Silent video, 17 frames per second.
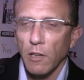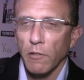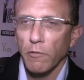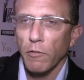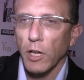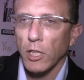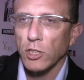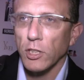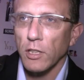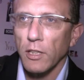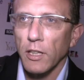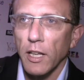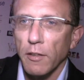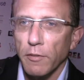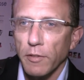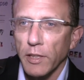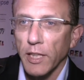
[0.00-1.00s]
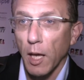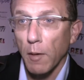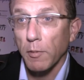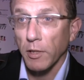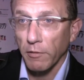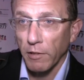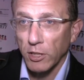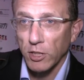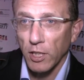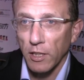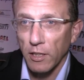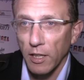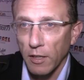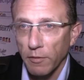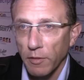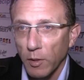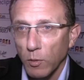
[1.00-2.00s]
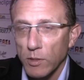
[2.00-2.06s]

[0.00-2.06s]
Reginald Levy, Captain Reginald Levy,